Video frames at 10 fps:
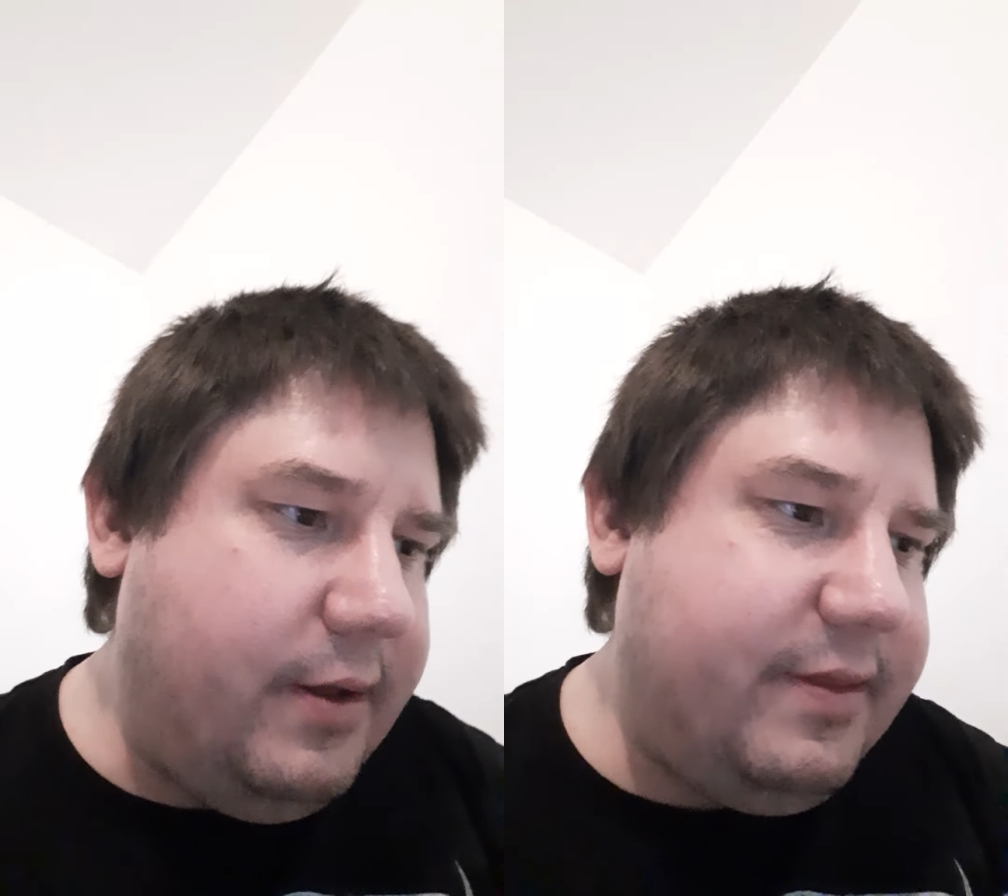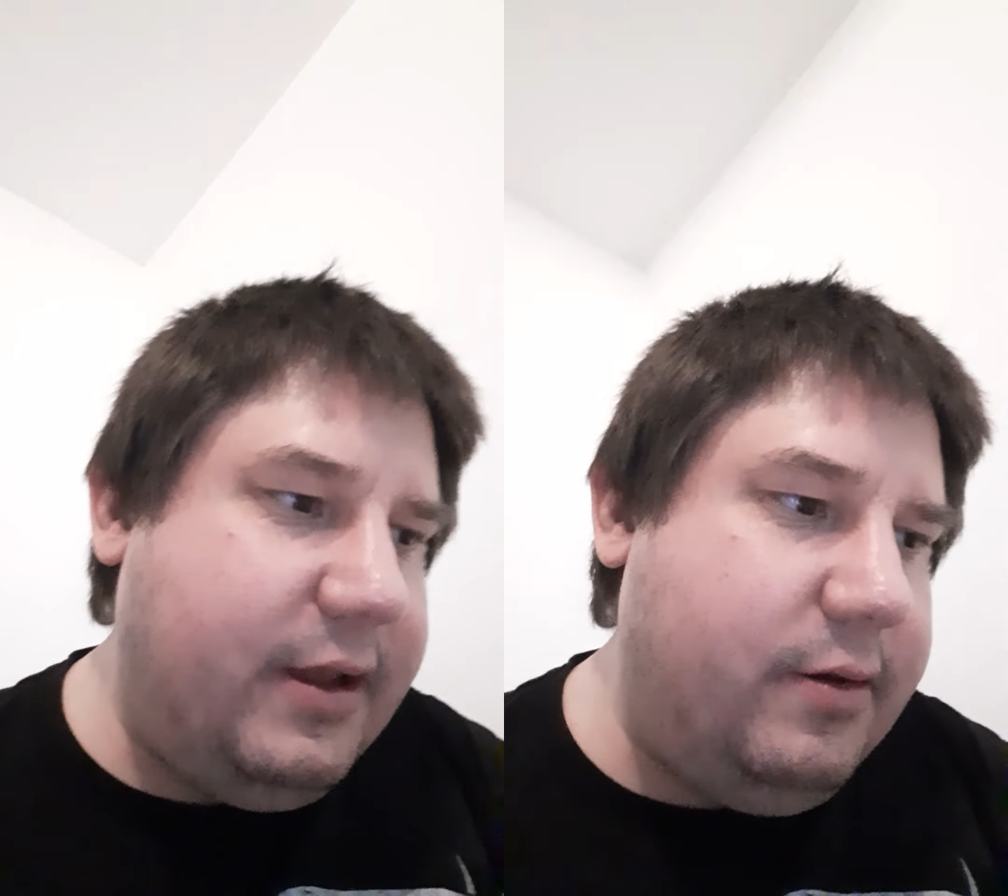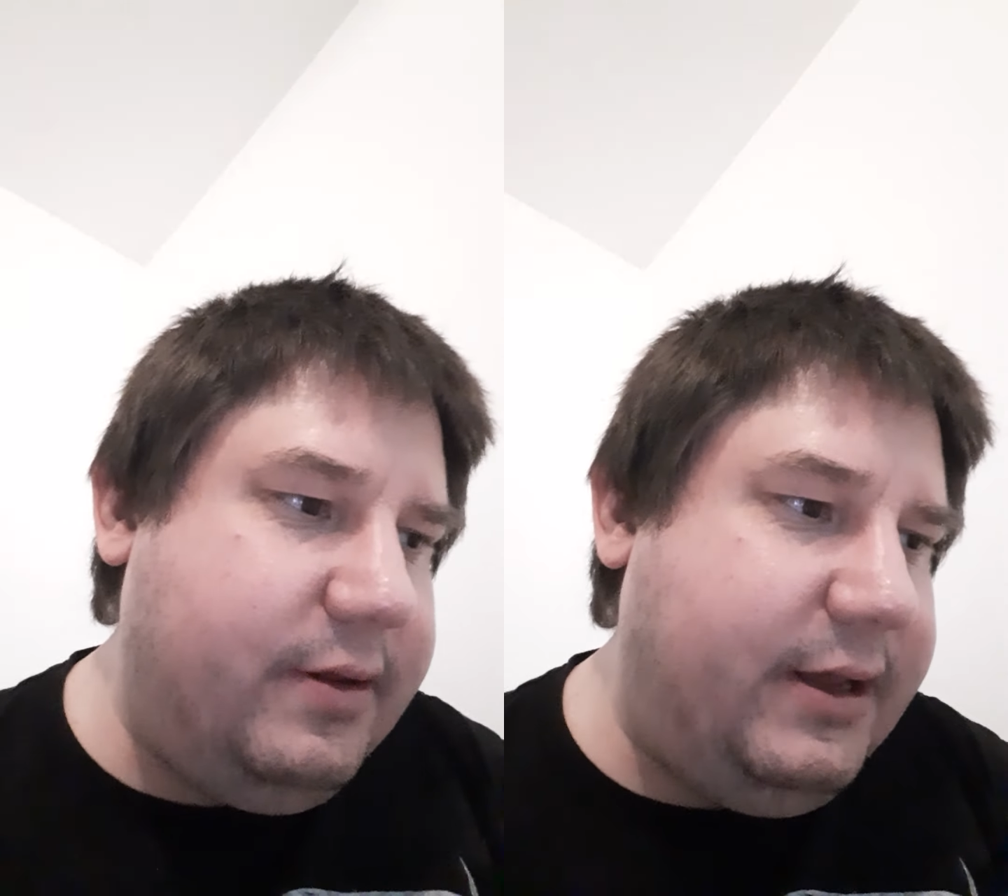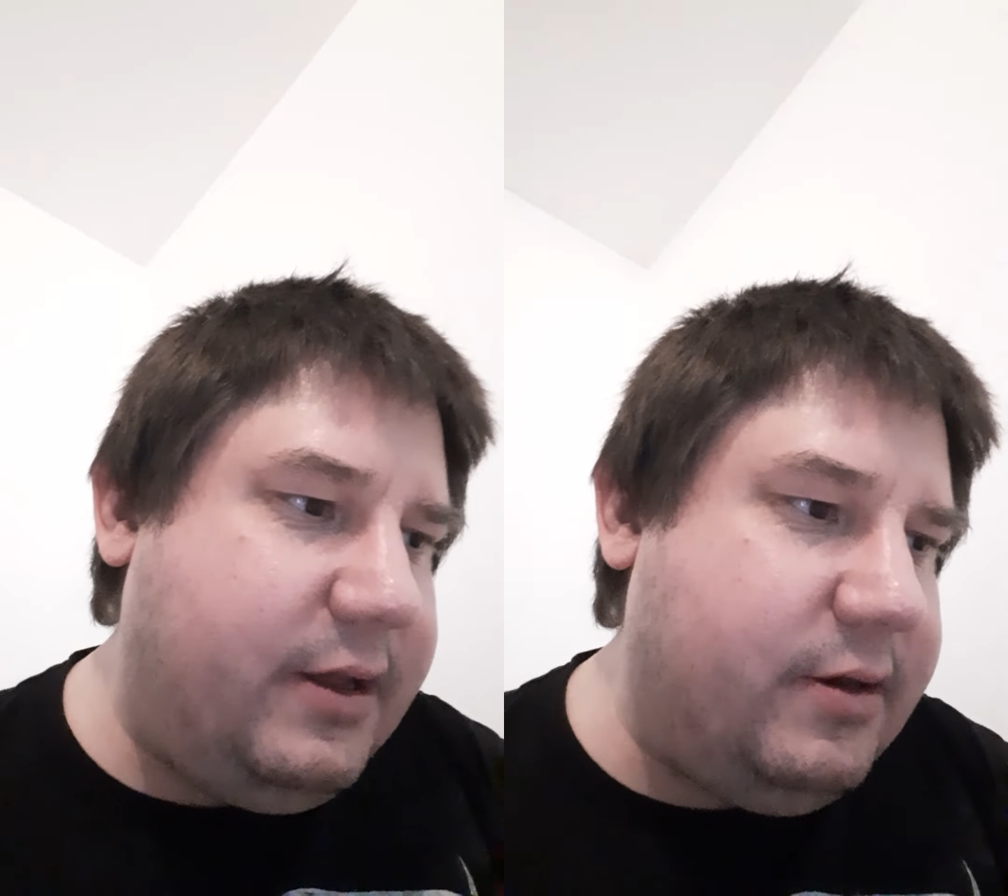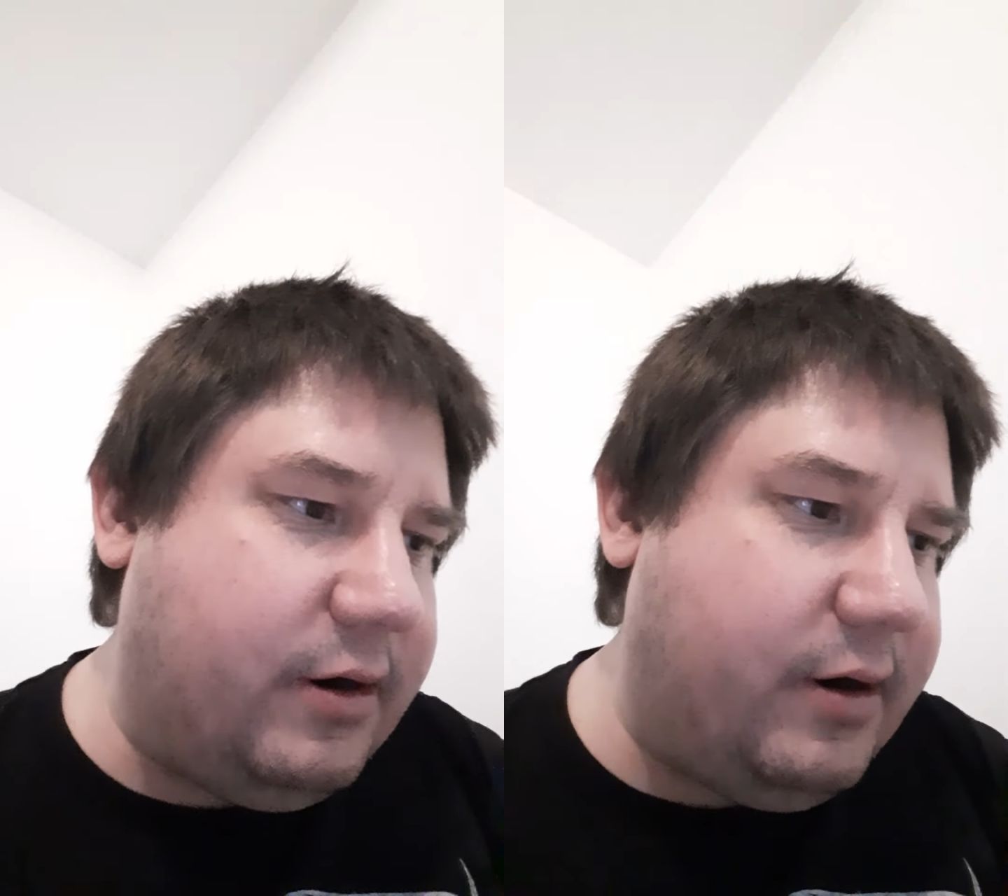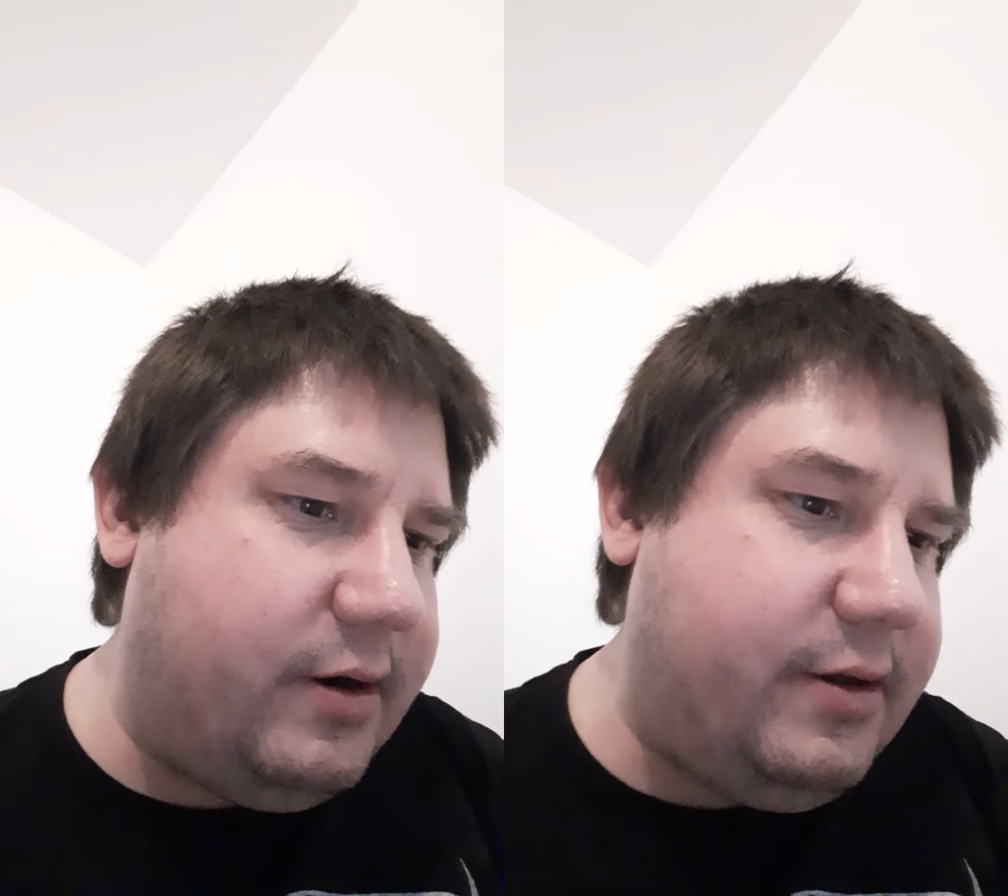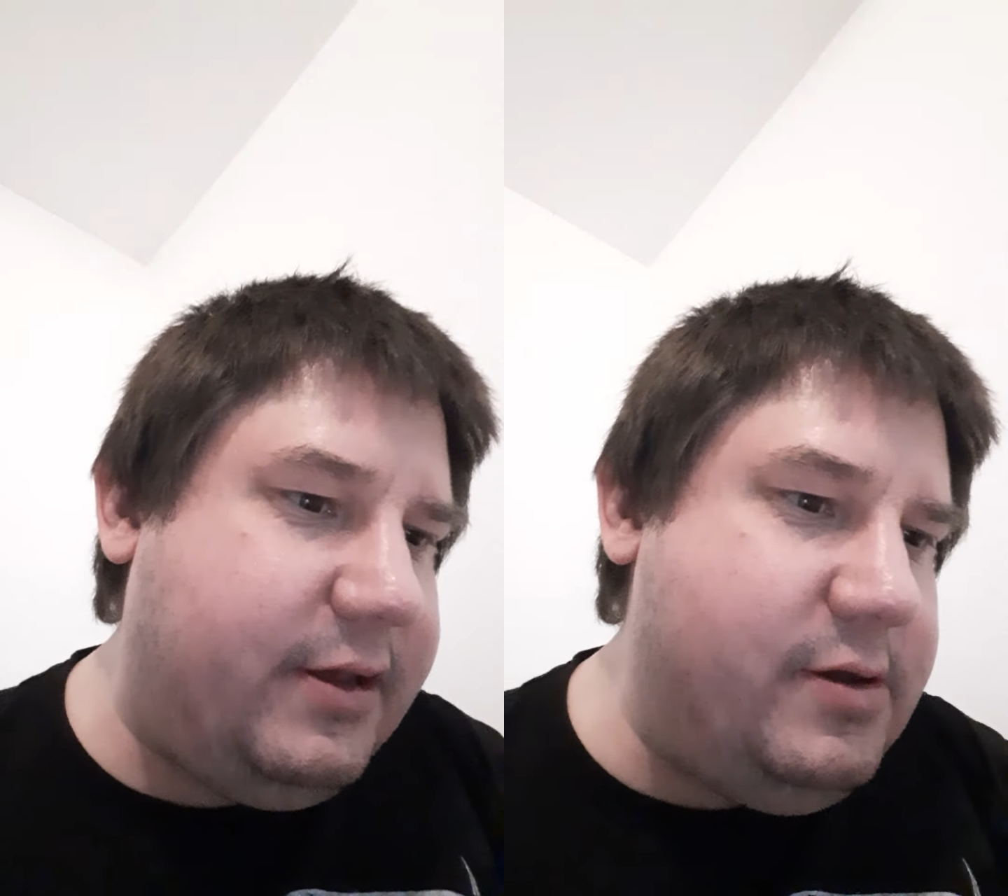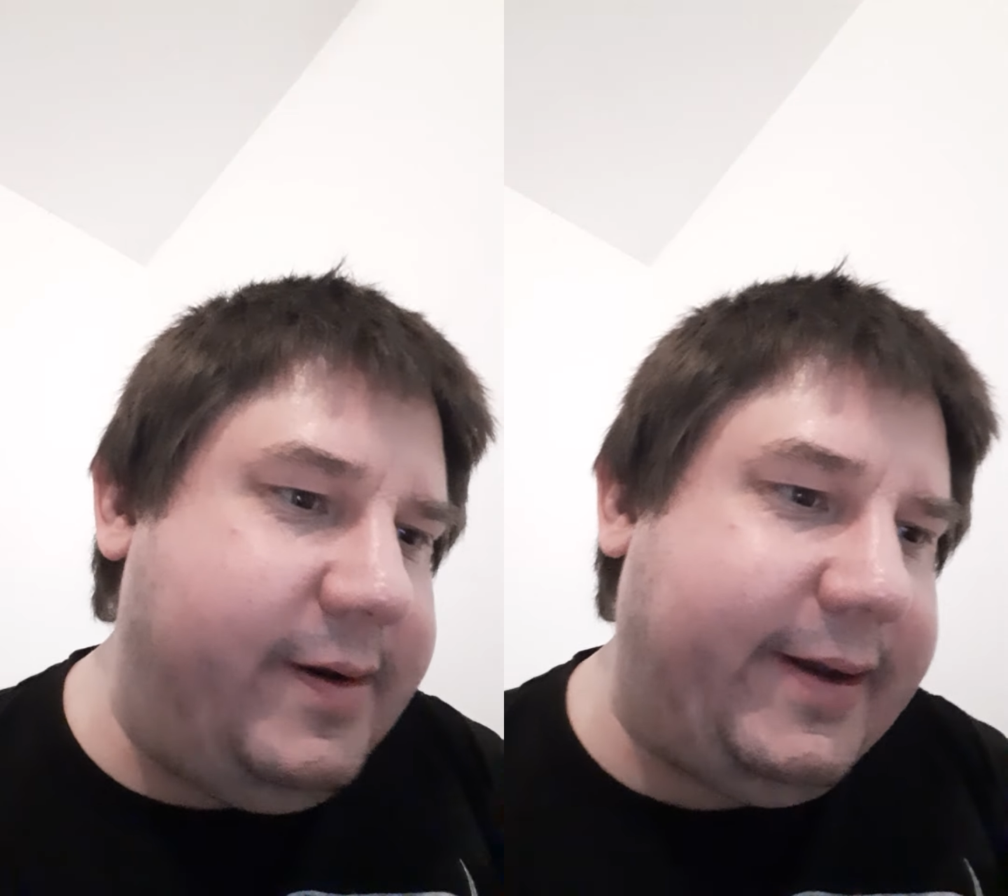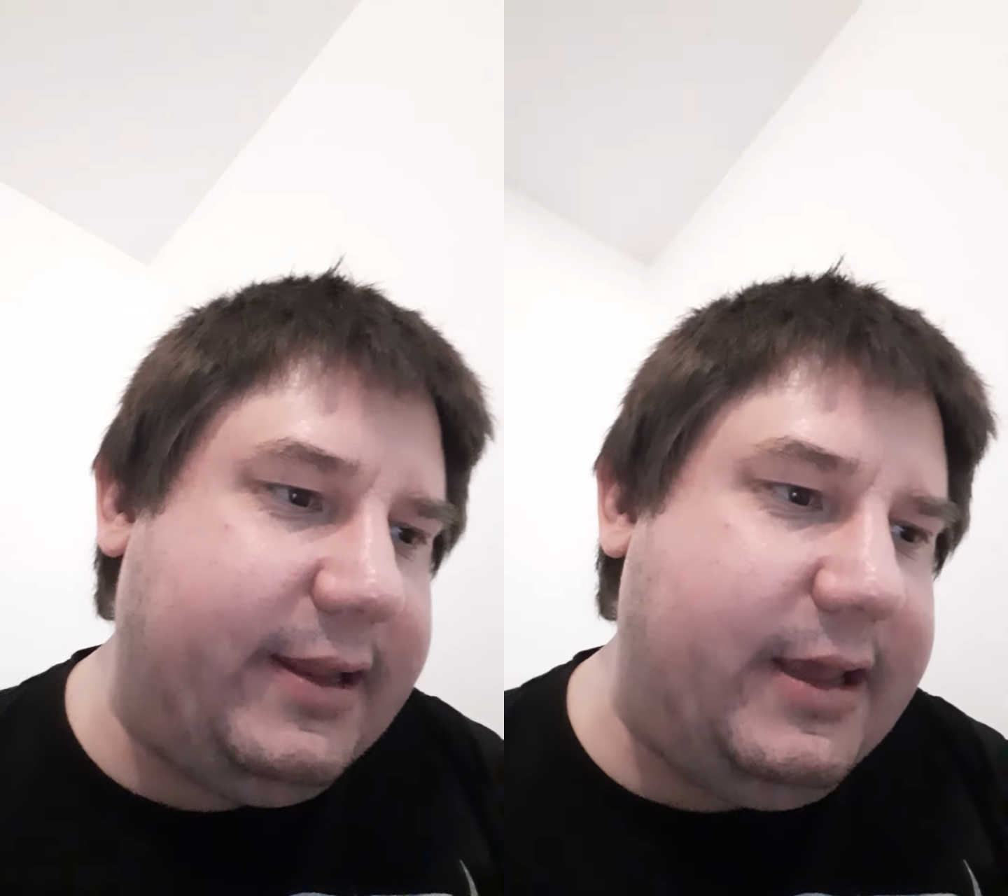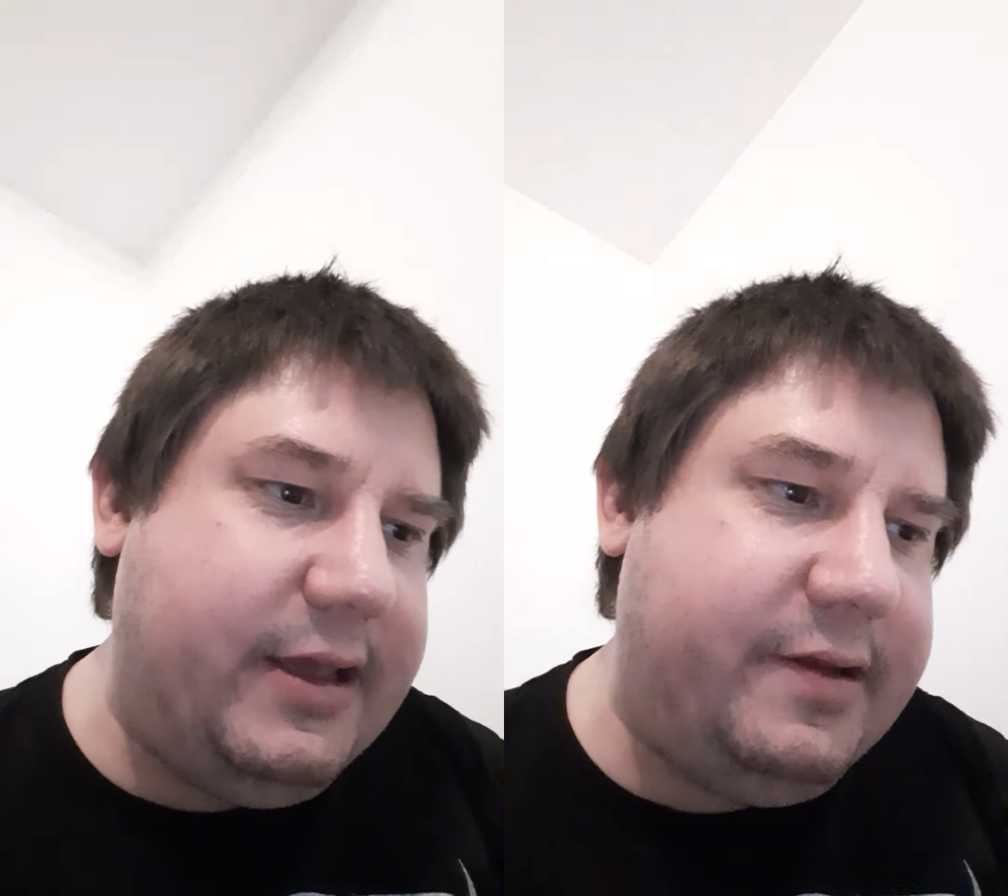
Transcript: The unique nerd usually